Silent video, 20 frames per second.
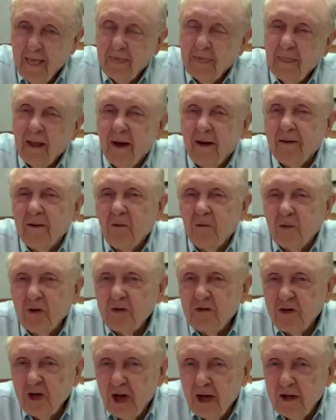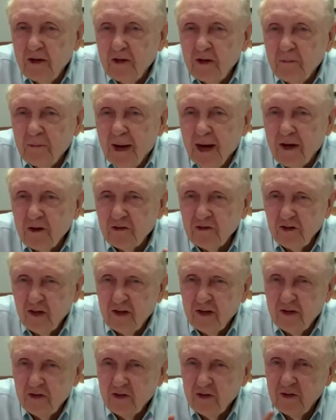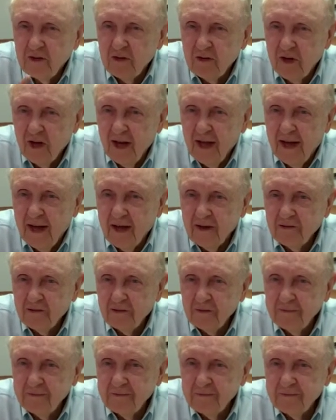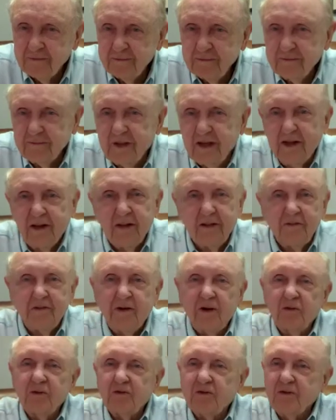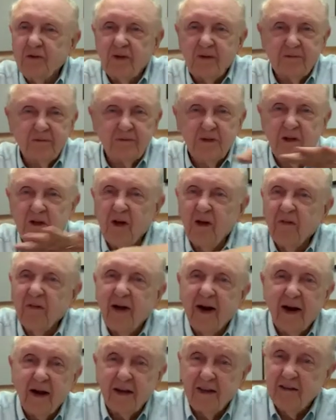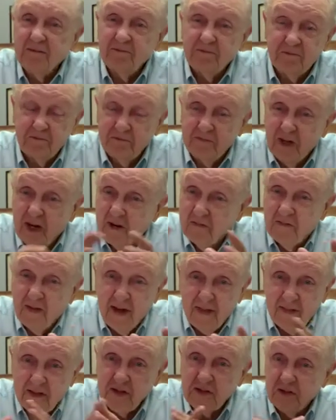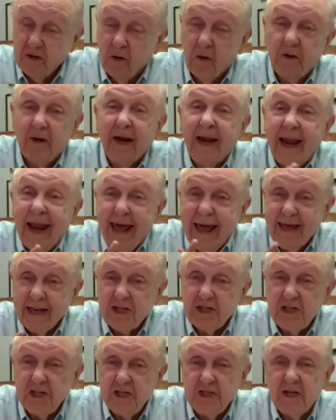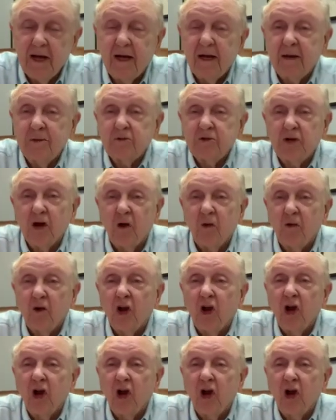Now, I want to tell you about a Sunday school class. Many of the folks that you know there can verify this. You know, Nancy James taught a